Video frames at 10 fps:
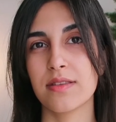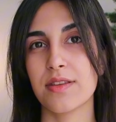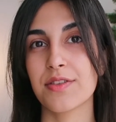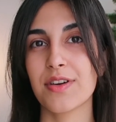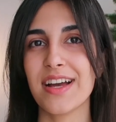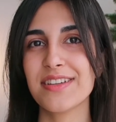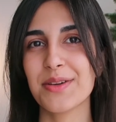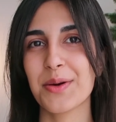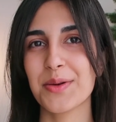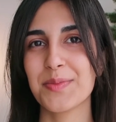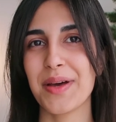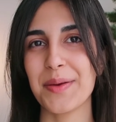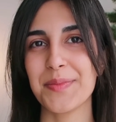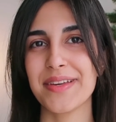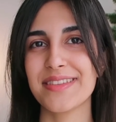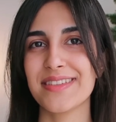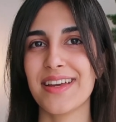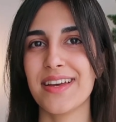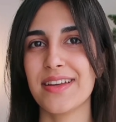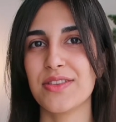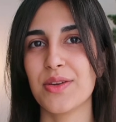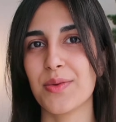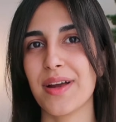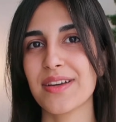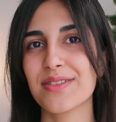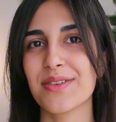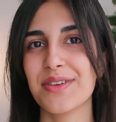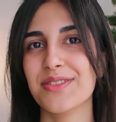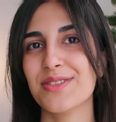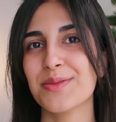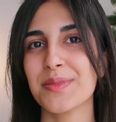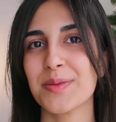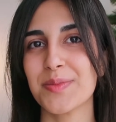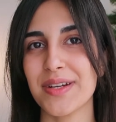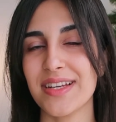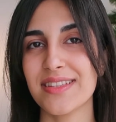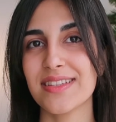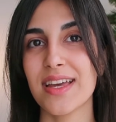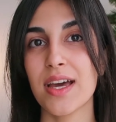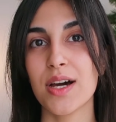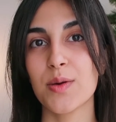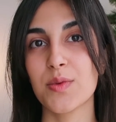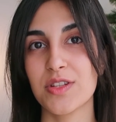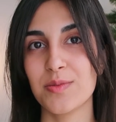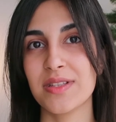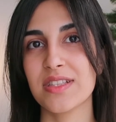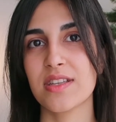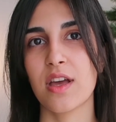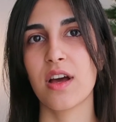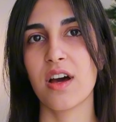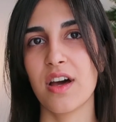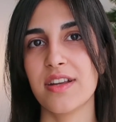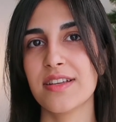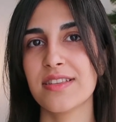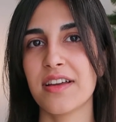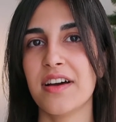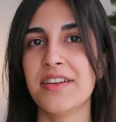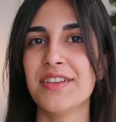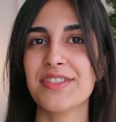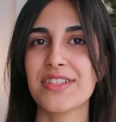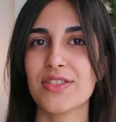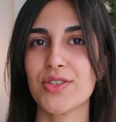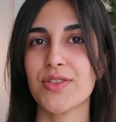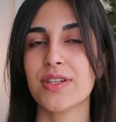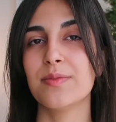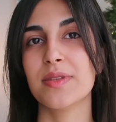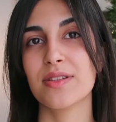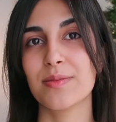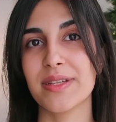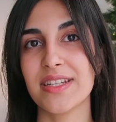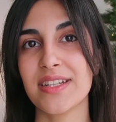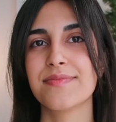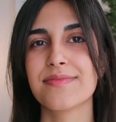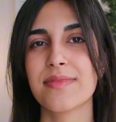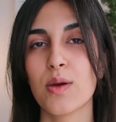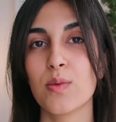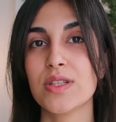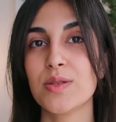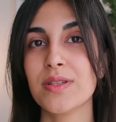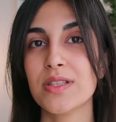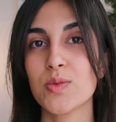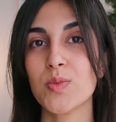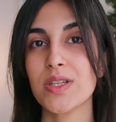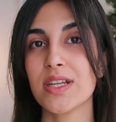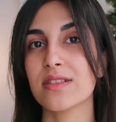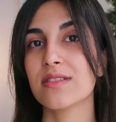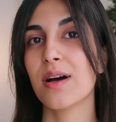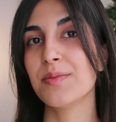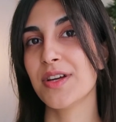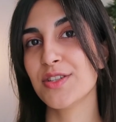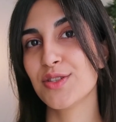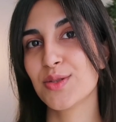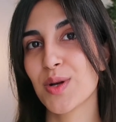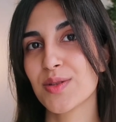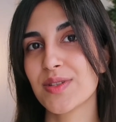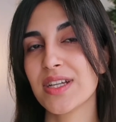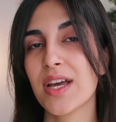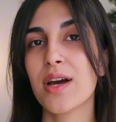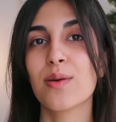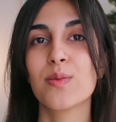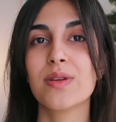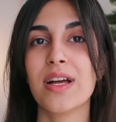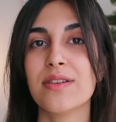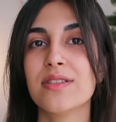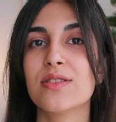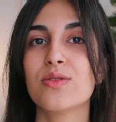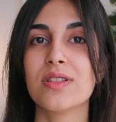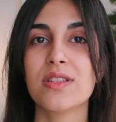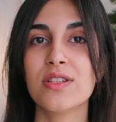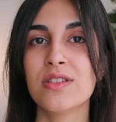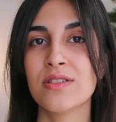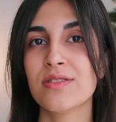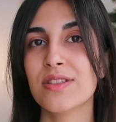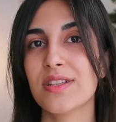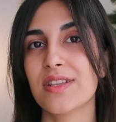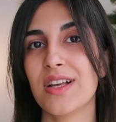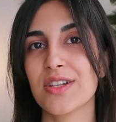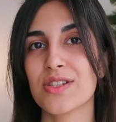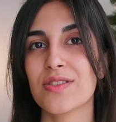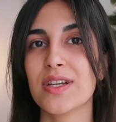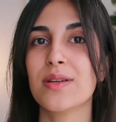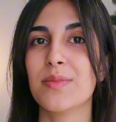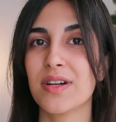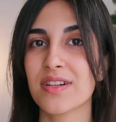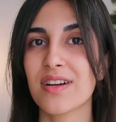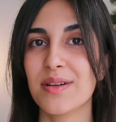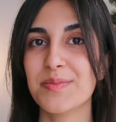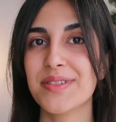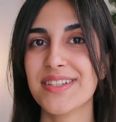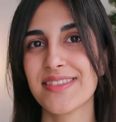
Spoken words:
They've cracked the code by being a direct-to-consumer brand, which means cutting the unnecessary middlemen. Which means we get top-notch jewelry without the traditional luxury markup.